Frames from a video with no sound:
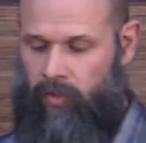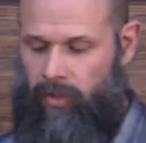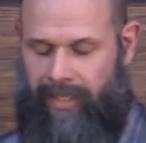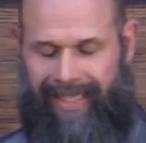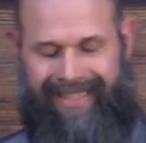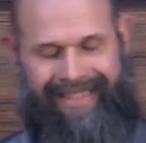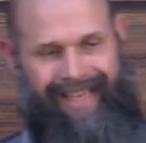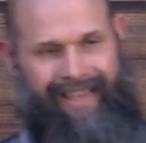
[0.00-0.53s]

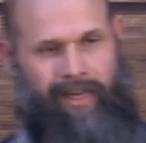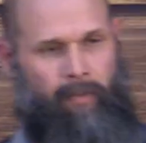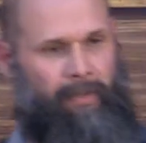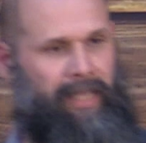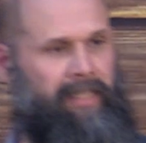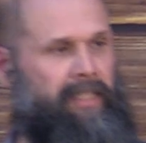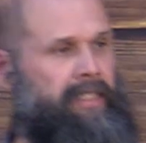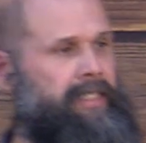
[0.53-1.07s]
get second
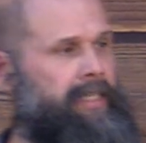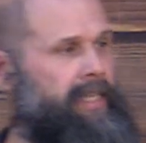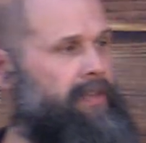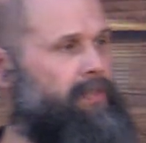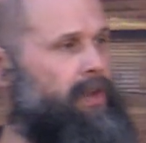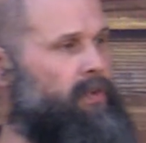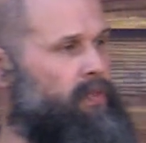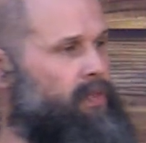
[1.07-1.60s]
opinions, to
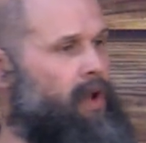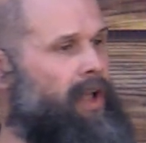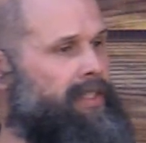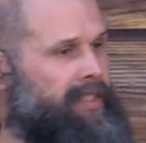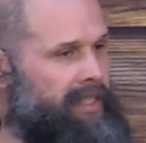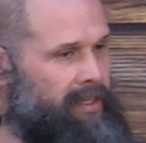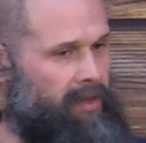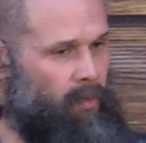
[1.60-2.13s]
get their
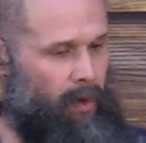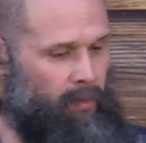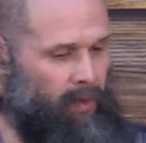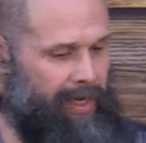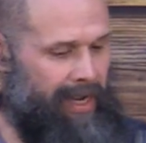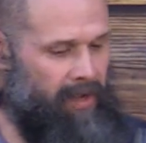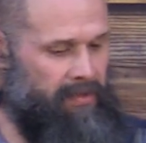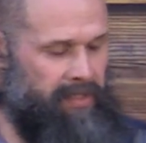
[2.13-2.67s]
thoughts into when
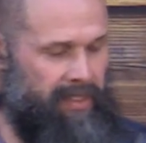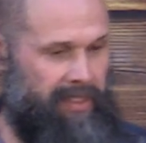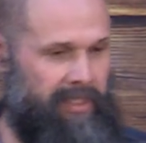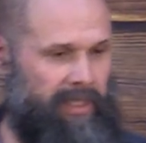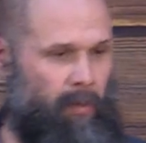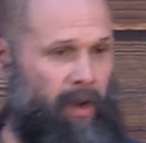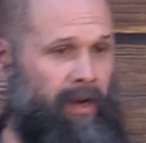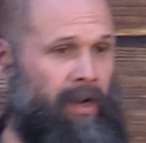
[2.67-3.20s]
we're counseling
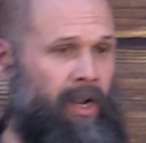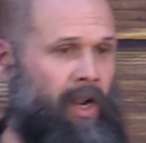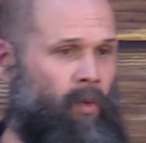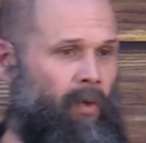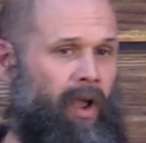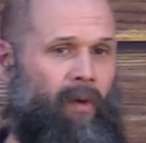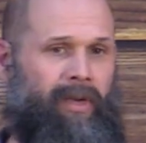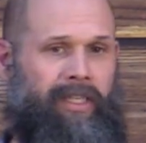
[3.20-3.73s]
someone,
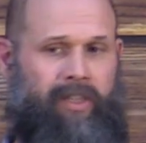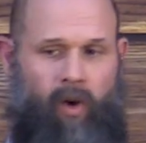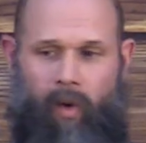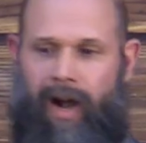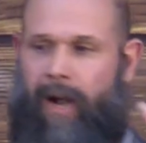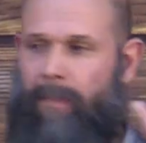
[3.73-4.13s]
we always go